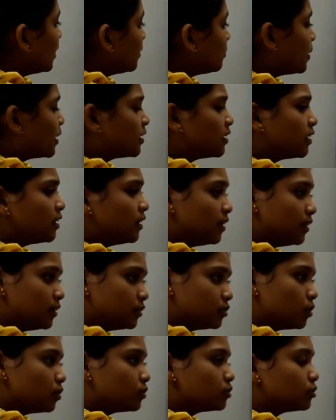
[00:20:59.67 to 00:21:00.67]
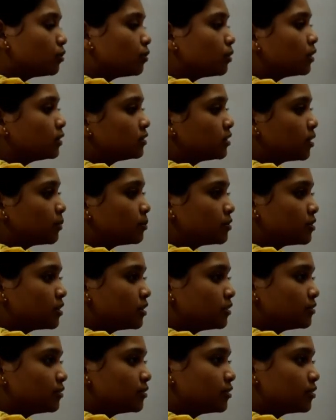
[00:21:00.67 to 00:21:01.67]
pectin, it is also a
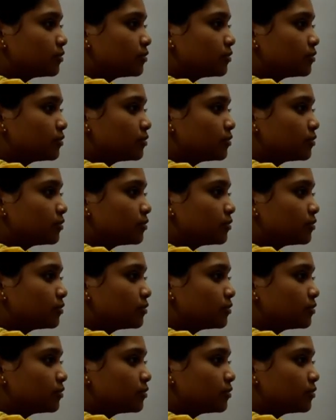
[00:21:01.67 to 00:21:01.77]
substance.